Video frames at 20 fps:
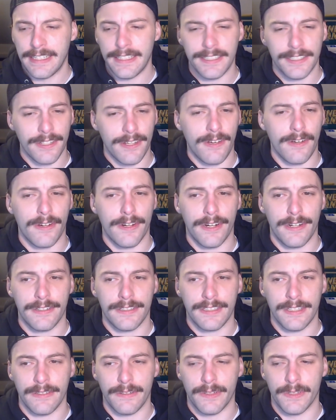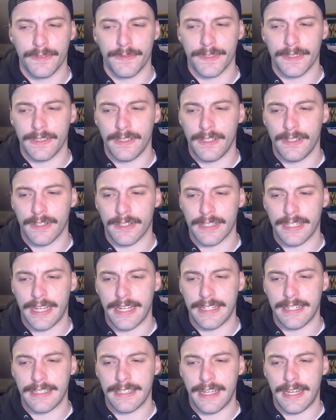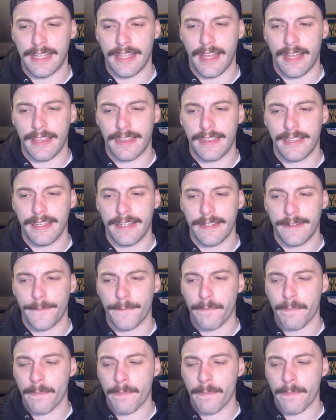is hard to overlook. And I think